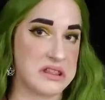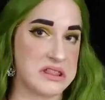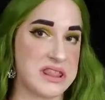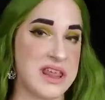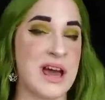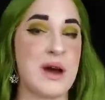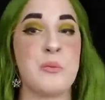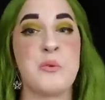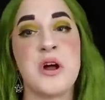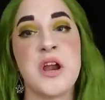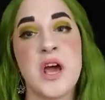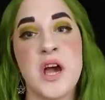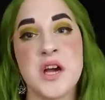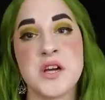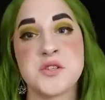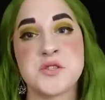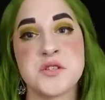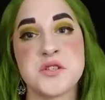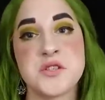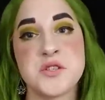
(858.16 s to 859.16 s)
that one
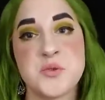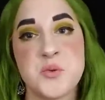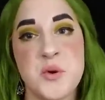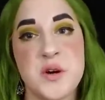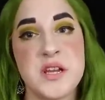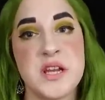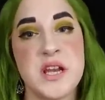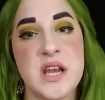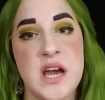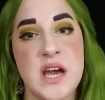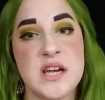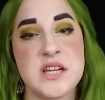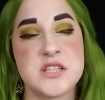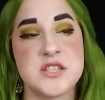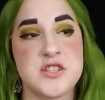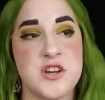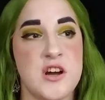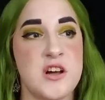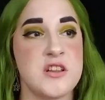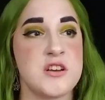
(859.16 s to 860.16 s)
hundred twenty-nine
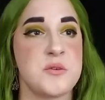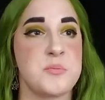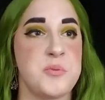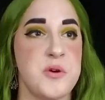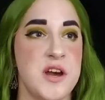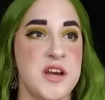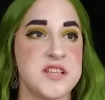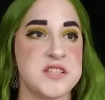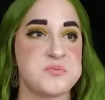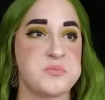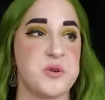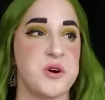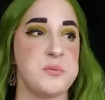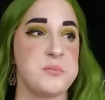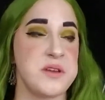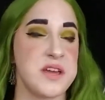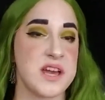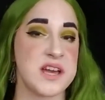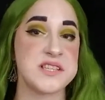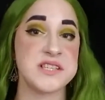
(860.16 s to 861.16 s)
dollar price point
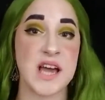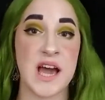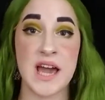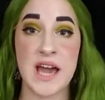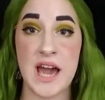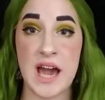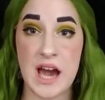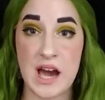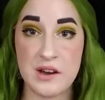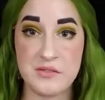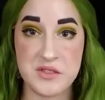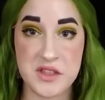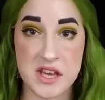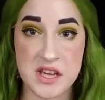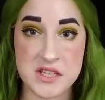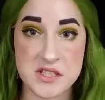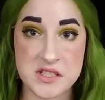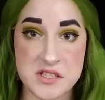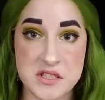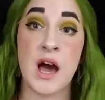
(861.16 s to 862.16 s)
because I have
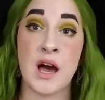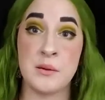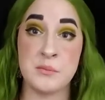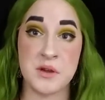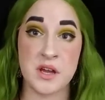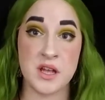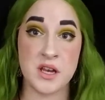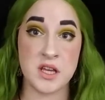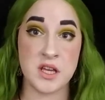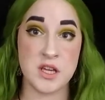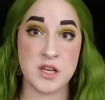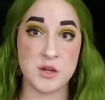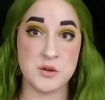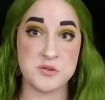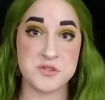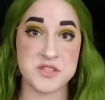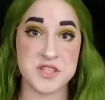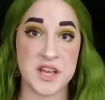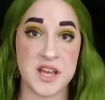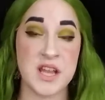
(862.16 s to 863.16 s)
this. I'm gonna
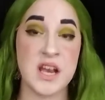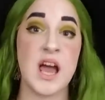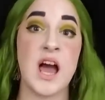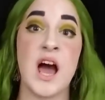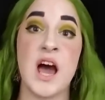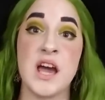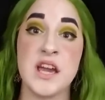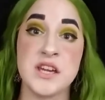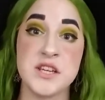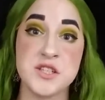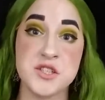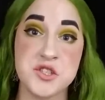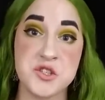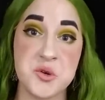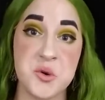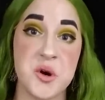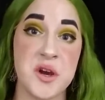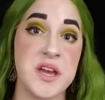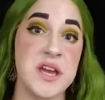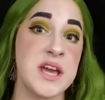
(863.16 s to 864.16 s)
use it. I
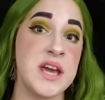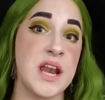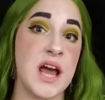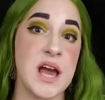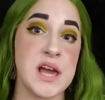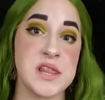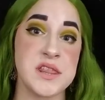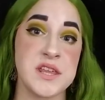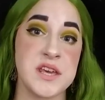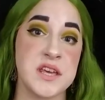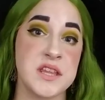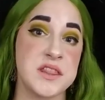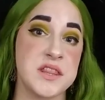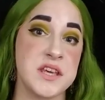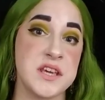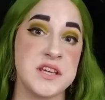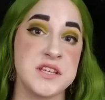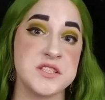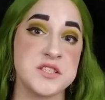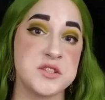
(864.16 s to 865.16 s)
enjoy it. I think
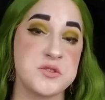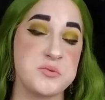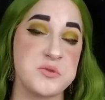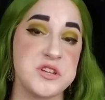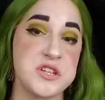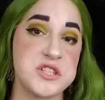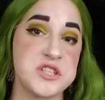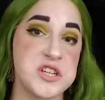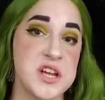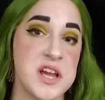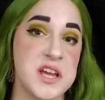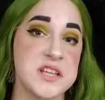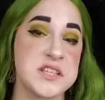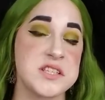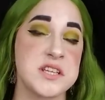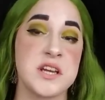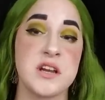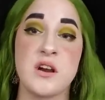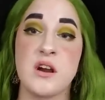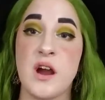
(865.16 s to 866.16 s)
these three shades
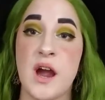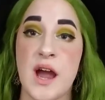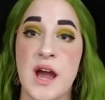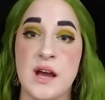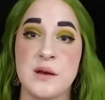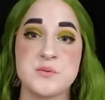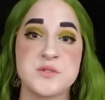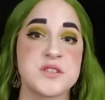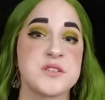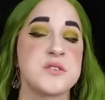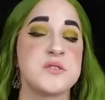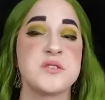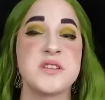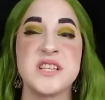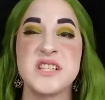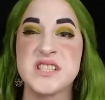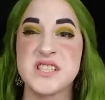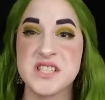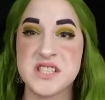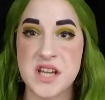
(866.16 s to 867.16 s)
here are
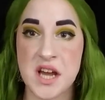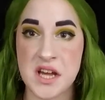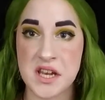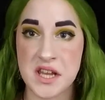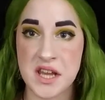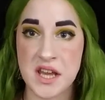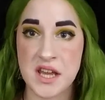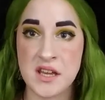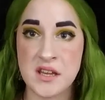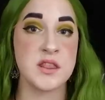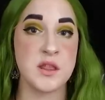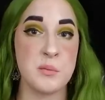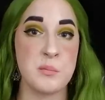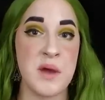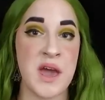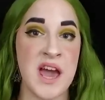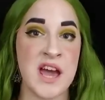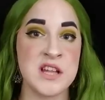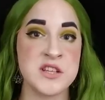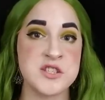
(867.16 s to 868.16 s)
absolutely stunning. The
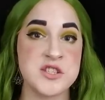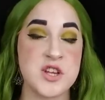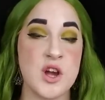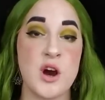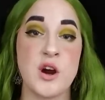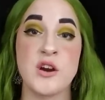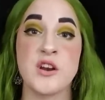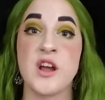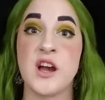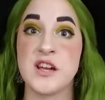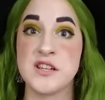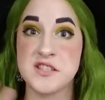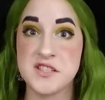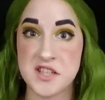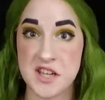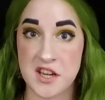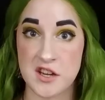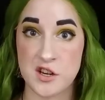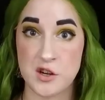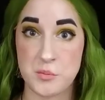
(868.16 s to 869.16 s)
mattes are not
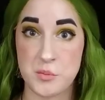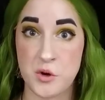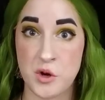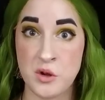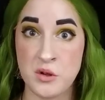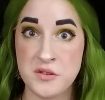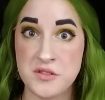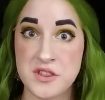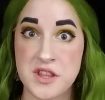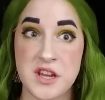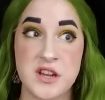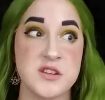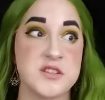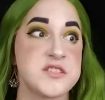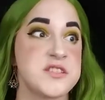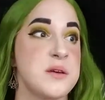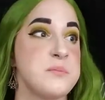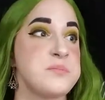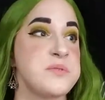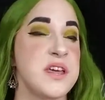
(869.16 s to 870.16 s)
terrible. They're
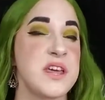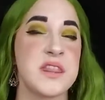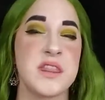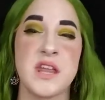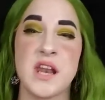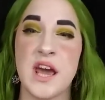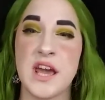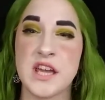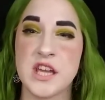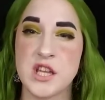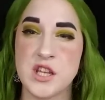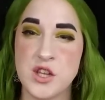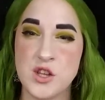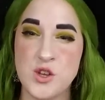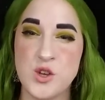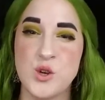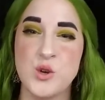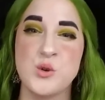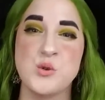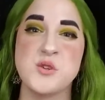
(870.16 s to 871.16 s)
something that I can
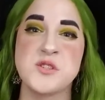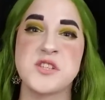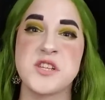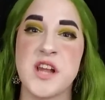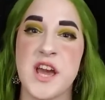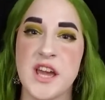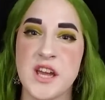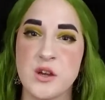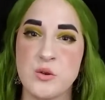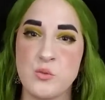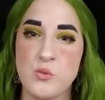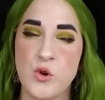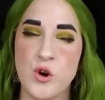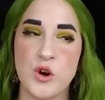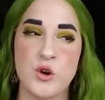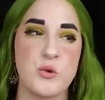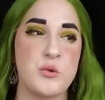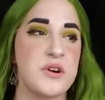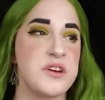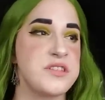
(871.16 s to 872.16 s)
use and I can
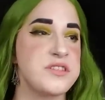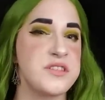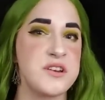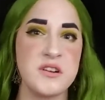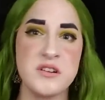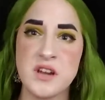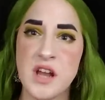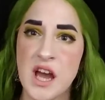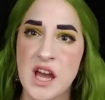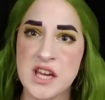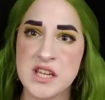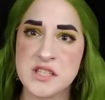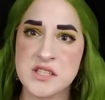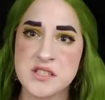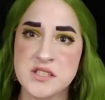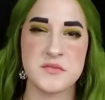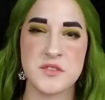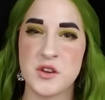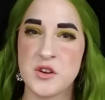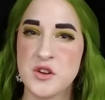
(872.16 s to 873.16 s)
work with. They're
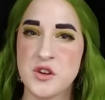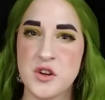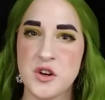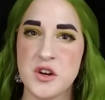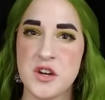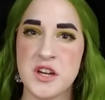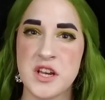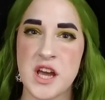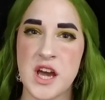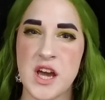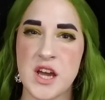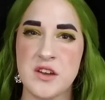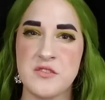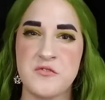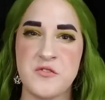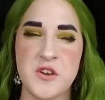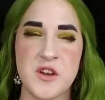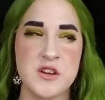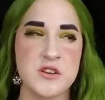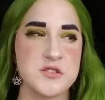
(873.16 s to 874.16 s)
nice. They're good. I
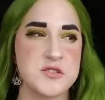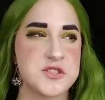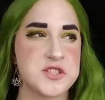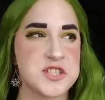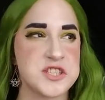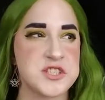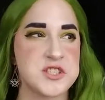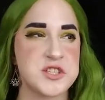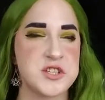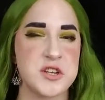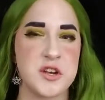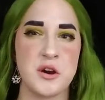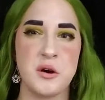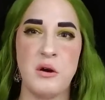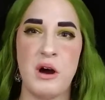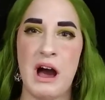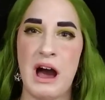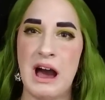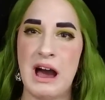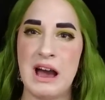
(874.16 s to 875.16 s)
feel just, you know,
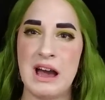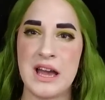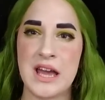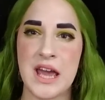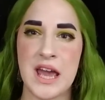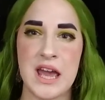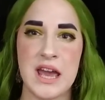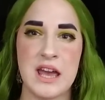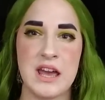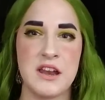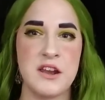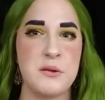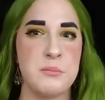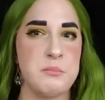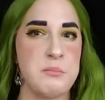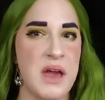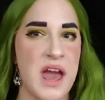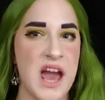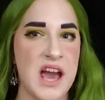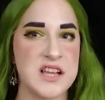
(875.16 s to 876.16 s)
high-end
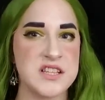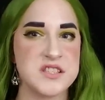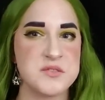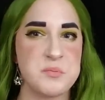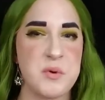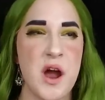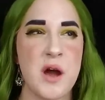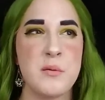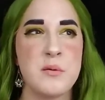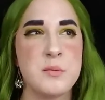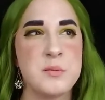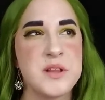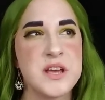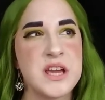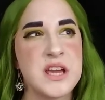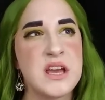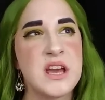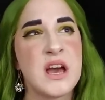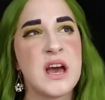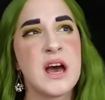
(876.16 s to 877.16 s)
mattes,
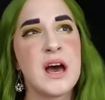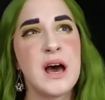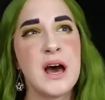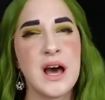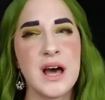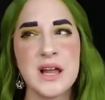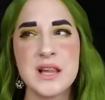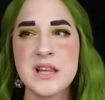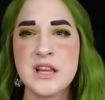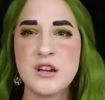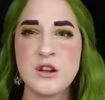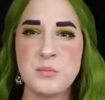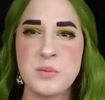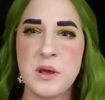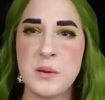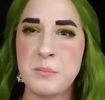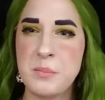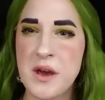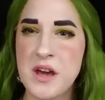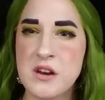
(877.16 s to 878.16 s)
probably a little
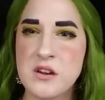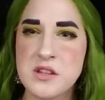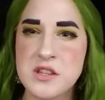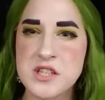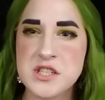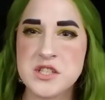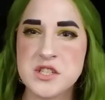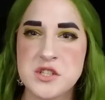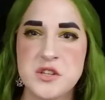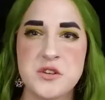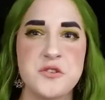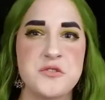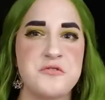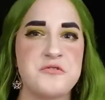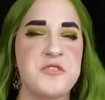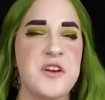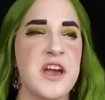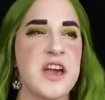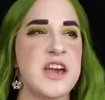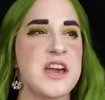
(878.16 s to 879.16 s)
bit better than Too
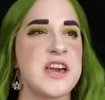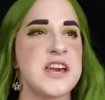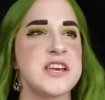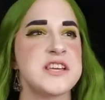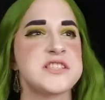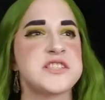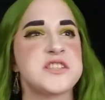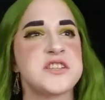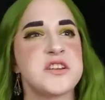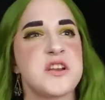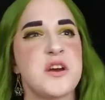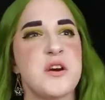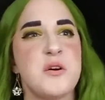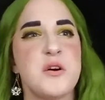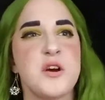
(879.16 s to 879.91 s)
Faced, you know,